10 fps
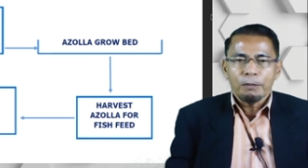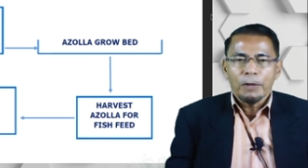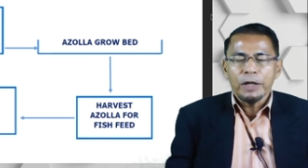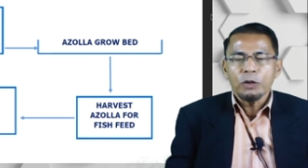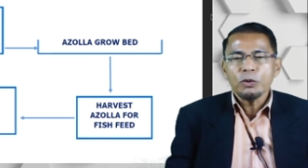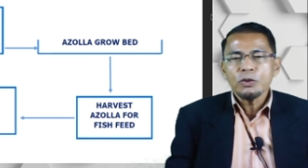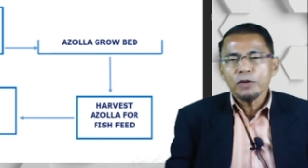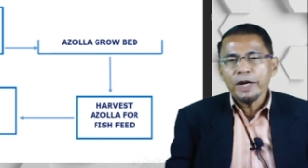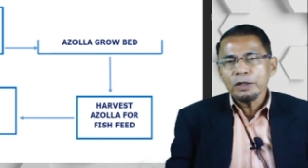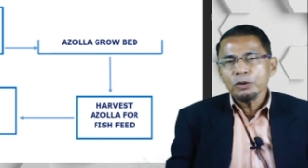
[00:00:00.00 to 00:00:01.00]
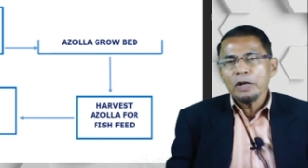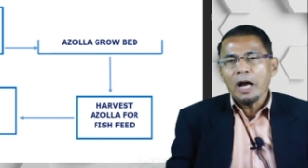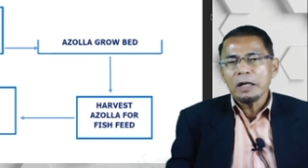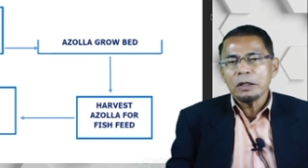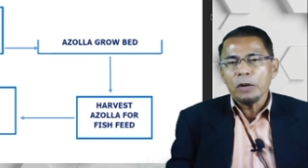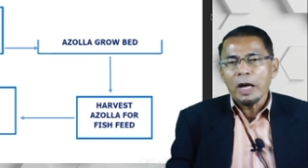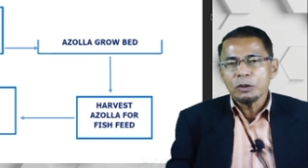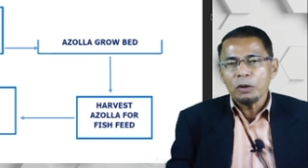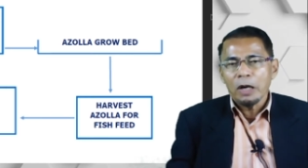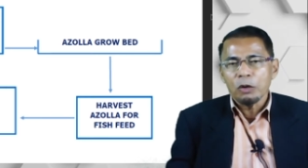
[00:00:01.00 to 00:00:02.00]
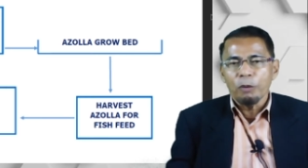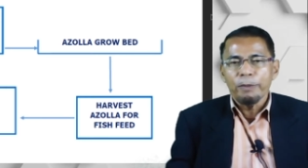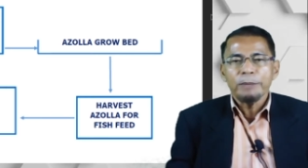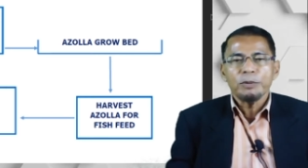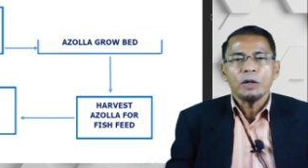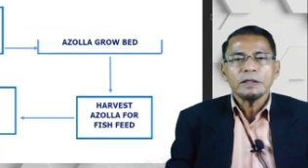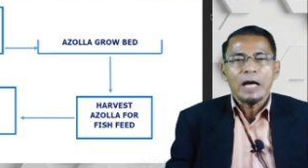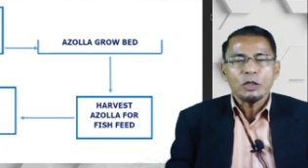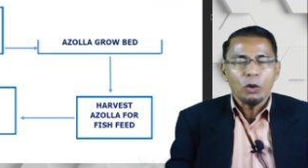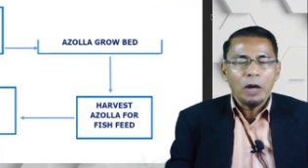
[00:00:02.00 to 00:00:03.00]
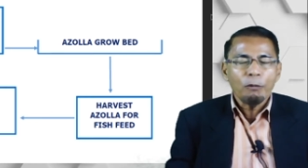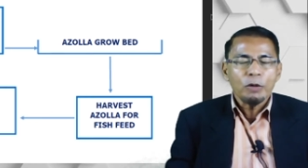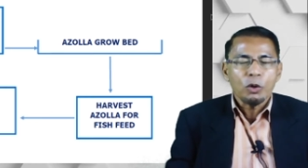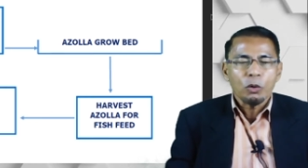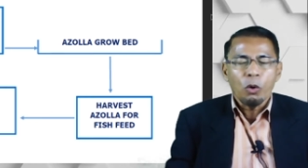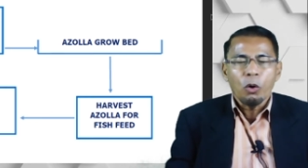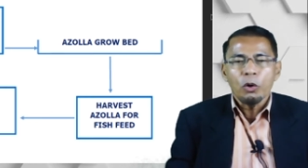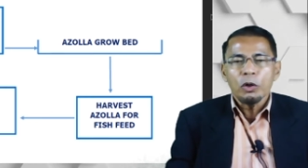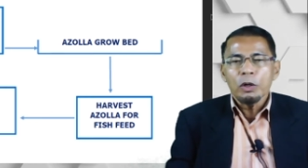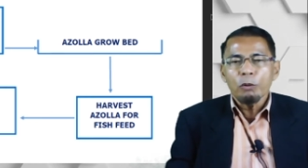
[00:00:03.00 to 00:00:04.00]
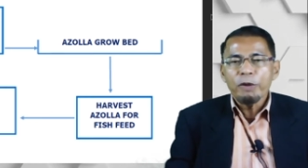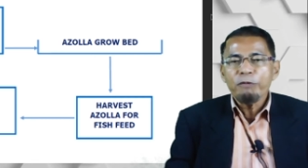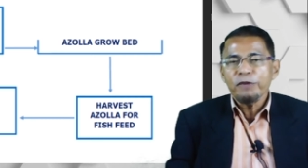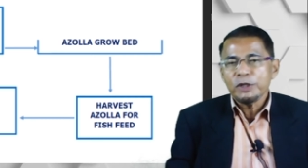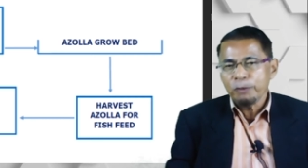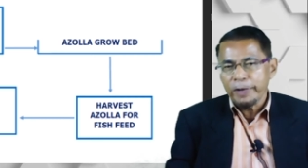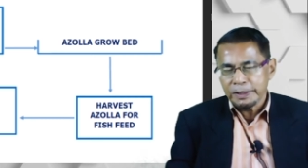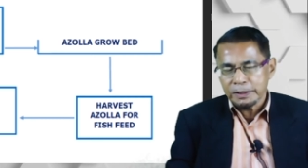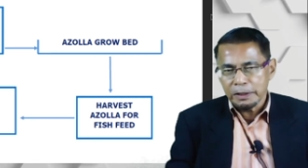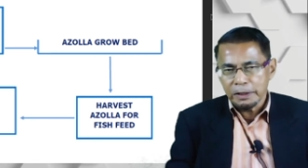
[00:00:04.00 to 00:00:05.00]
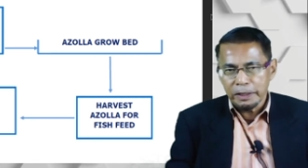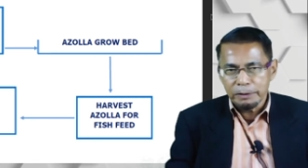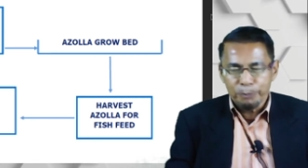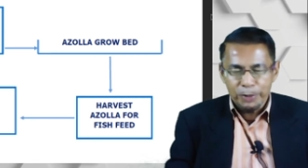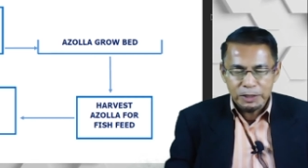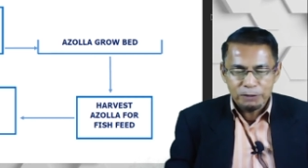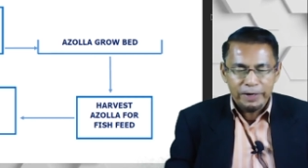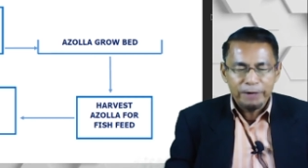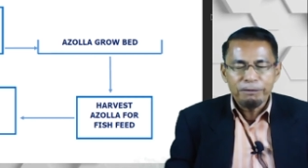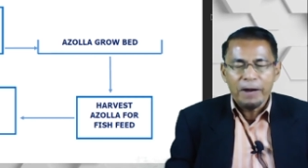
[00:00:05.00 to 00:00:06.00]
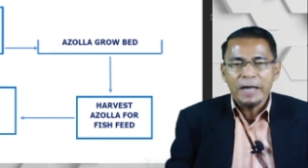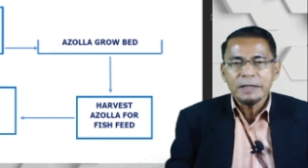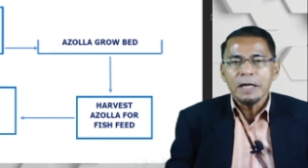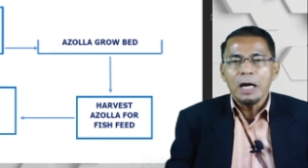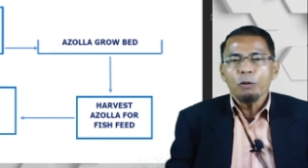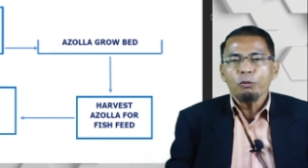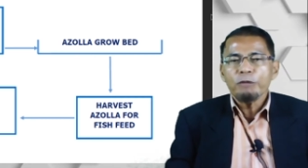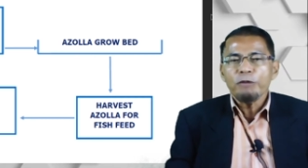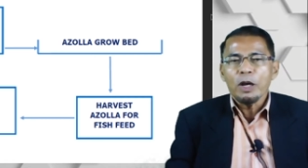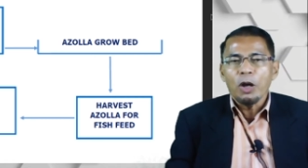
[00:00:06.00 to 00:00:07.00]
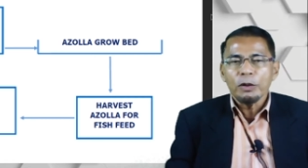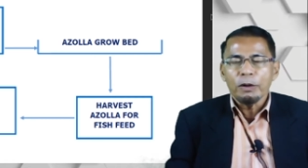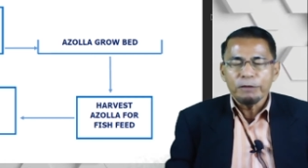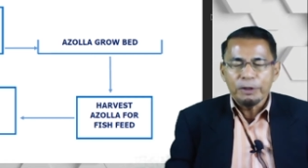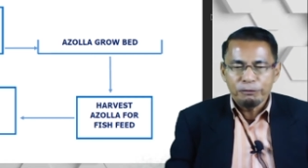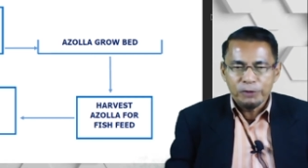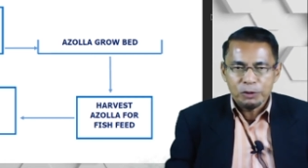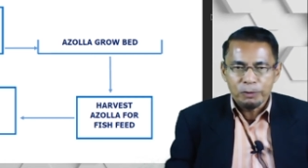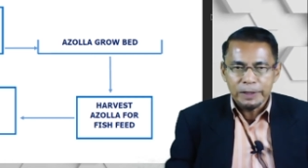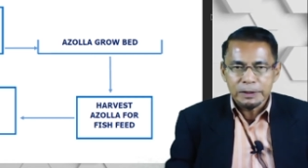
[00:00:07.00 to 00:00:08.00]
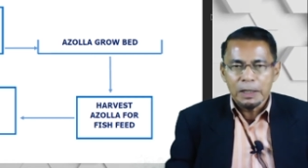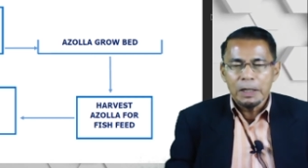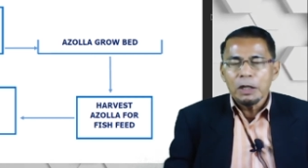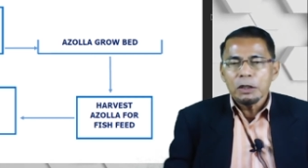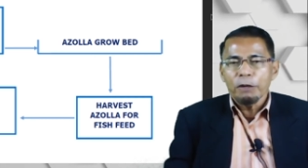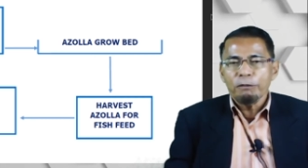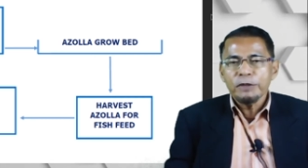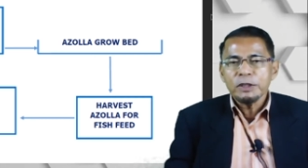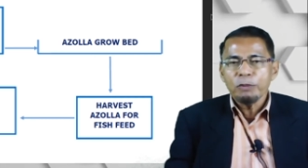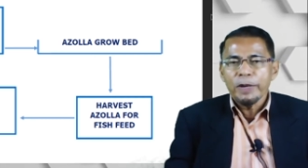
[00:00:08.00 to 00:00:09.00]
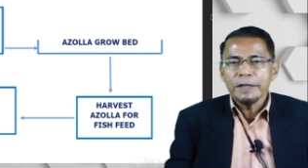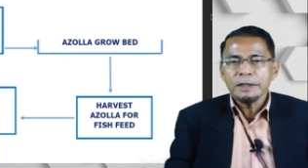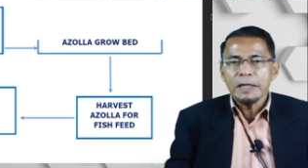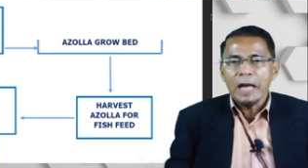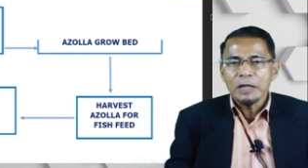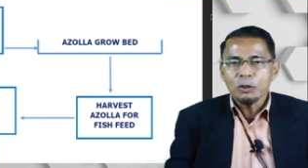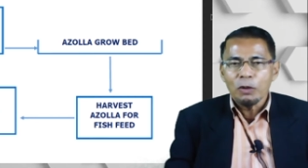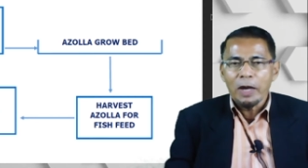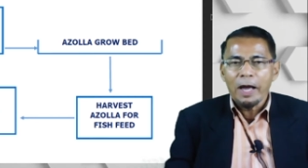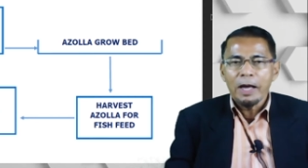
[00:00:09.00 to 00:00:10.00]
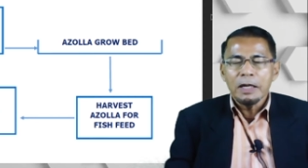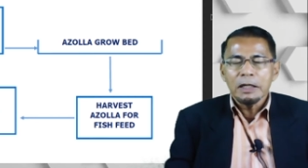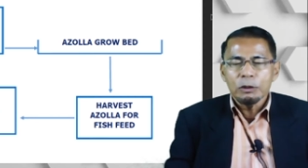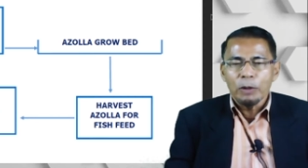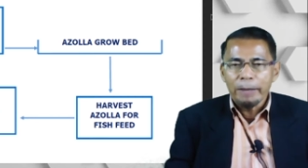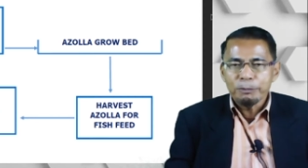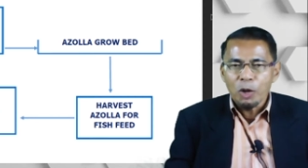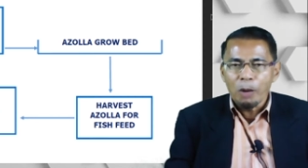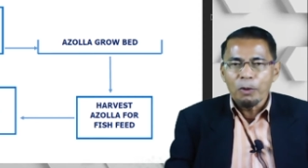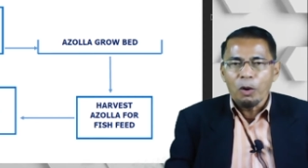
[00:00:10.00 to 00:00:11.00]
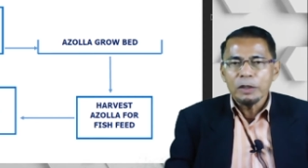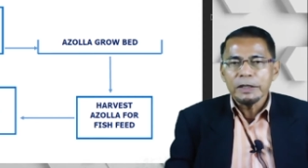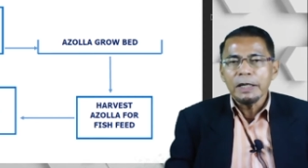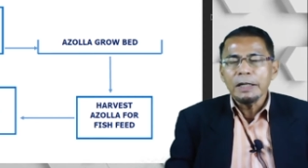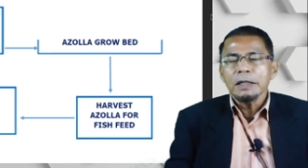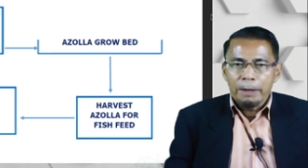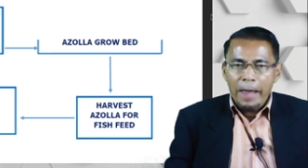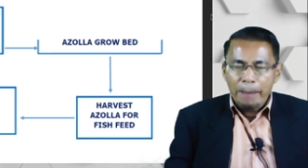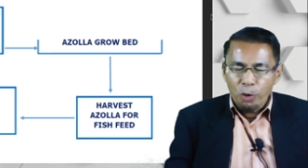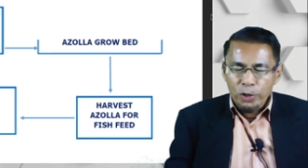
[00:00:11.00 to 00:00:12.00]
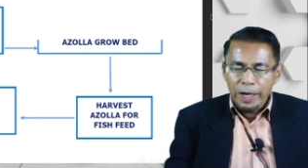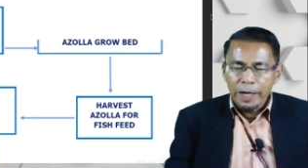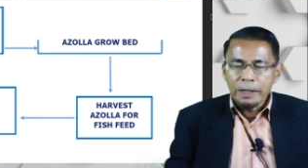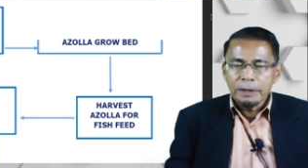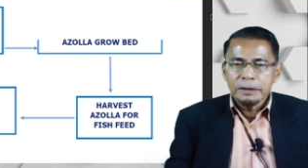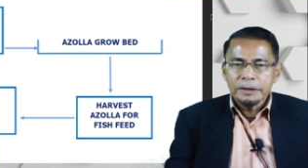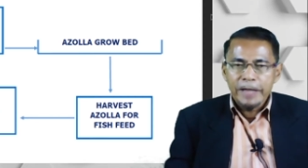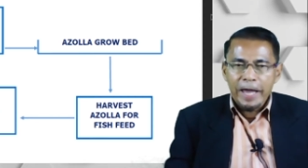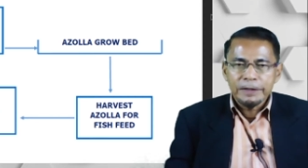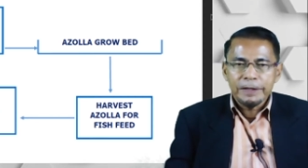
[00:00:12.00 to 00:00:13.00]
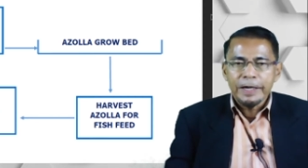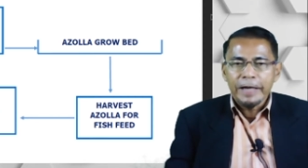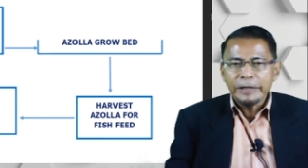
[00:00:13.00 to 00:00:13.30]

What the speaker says: It goes straight into the Azolla grow bed because Azolla will grow with fish waste. It breeds very fast with a lot of the fish waste. The fish waste in the Azolla, it will absorb all the ammonia, nitrate,